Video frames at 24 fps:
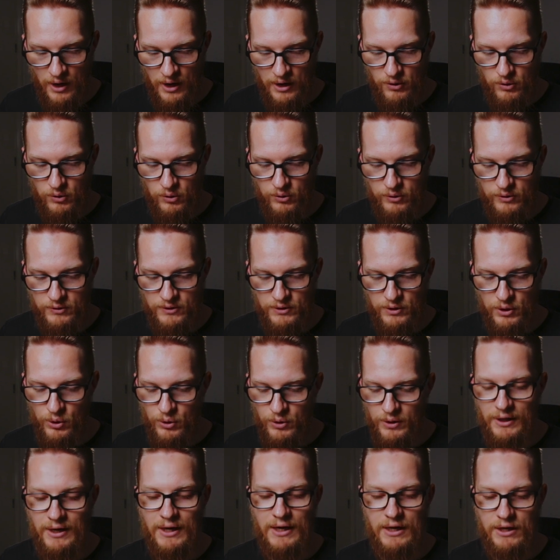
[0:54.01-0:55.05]
and also
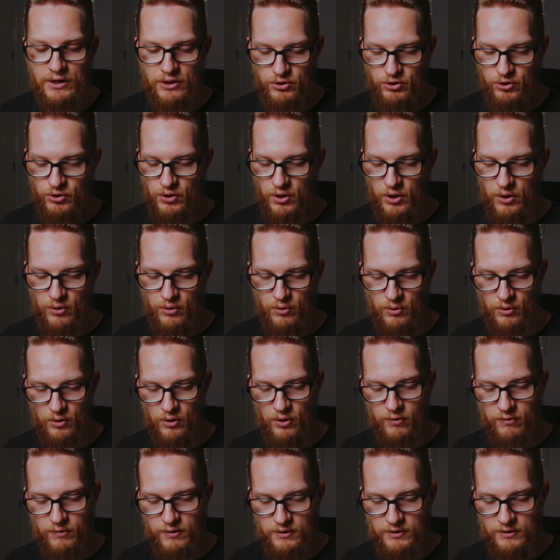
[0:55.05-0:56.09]
the intro
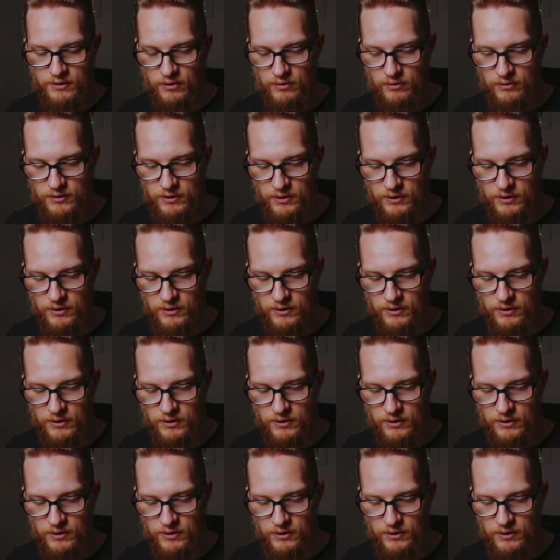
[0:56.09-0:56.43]
of the song.